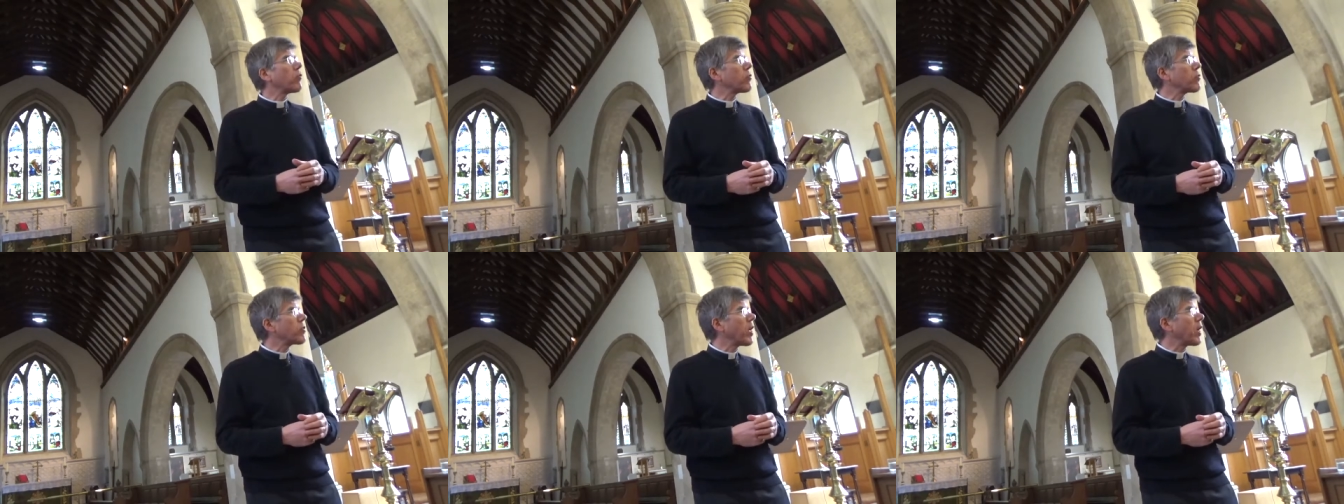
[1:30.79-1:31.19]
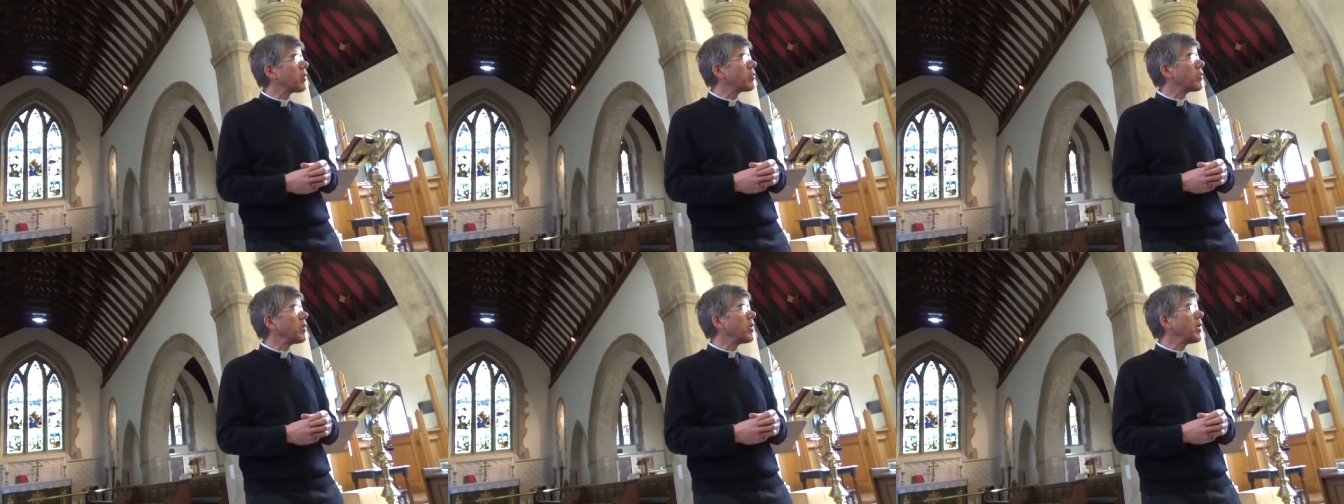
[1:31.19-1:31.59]

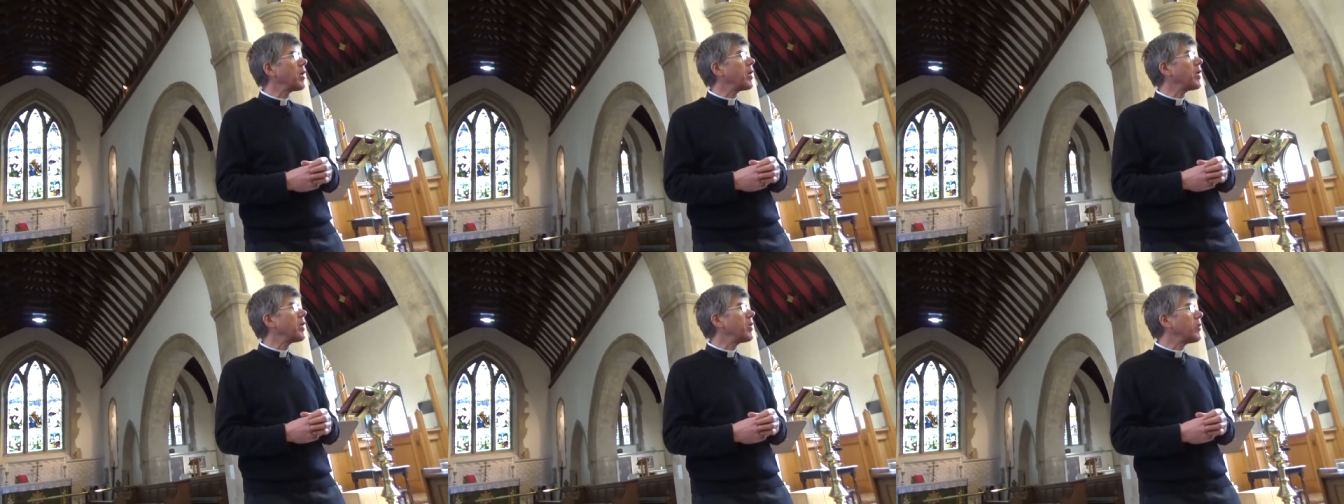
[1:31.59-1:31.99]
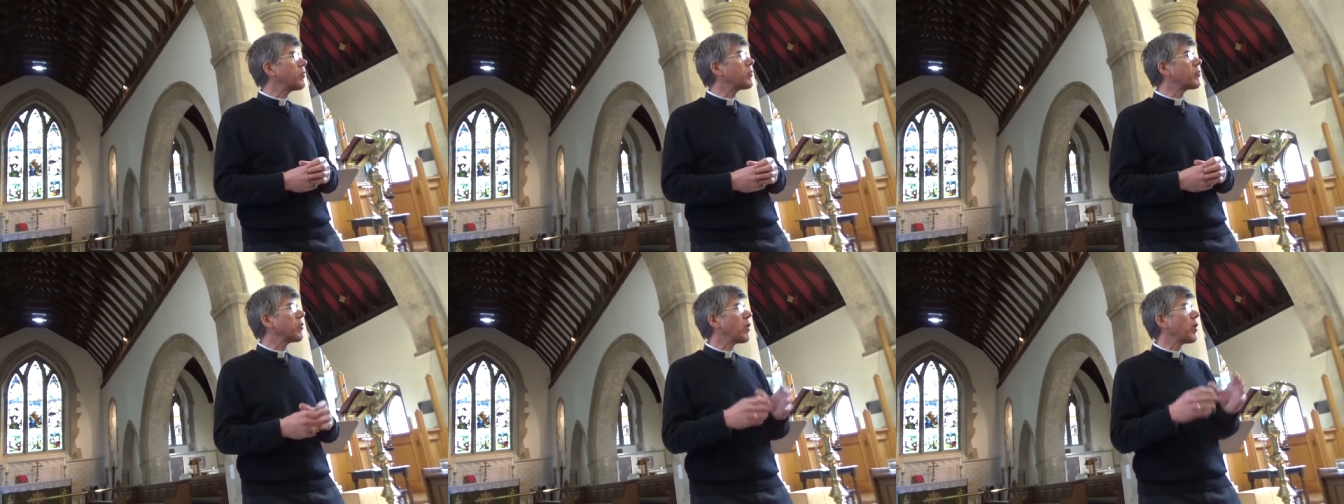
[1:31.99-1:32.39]
Christianity
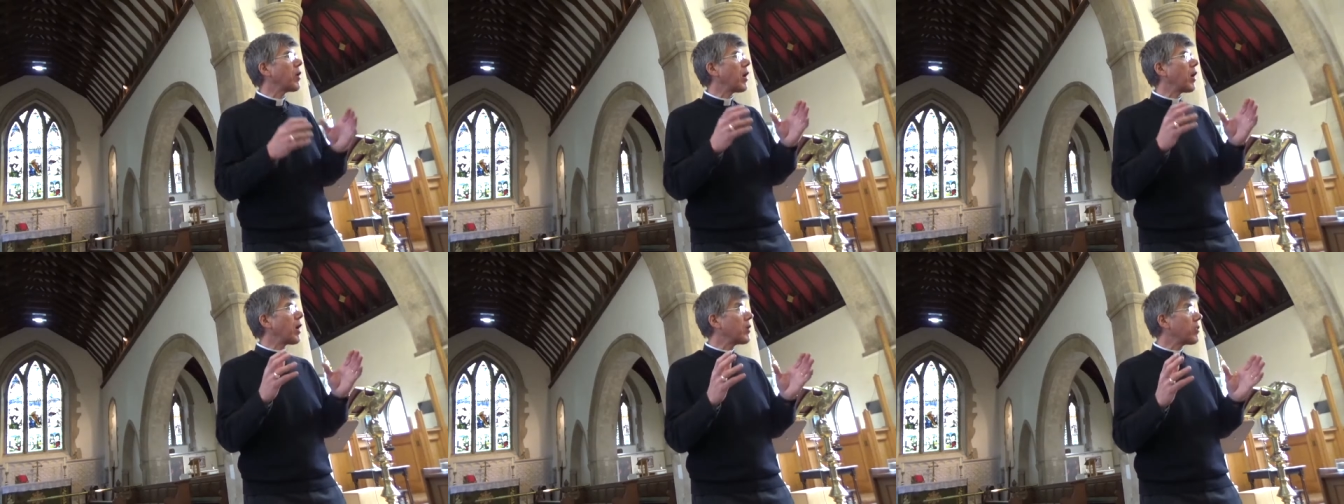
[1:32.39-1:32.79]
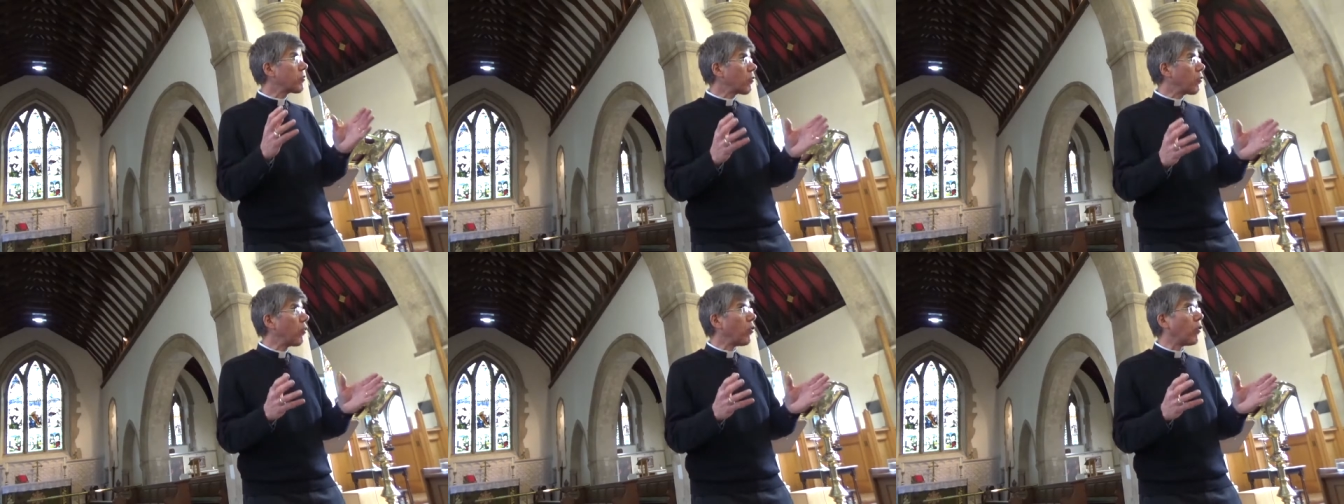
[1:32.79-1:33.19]
is at its
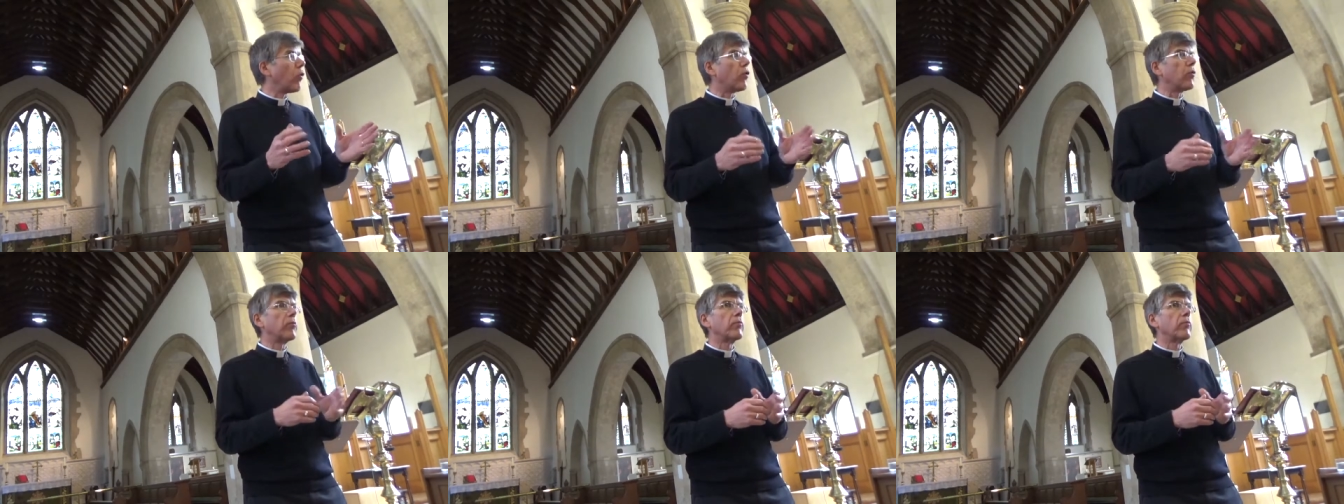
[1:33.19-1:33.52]
core.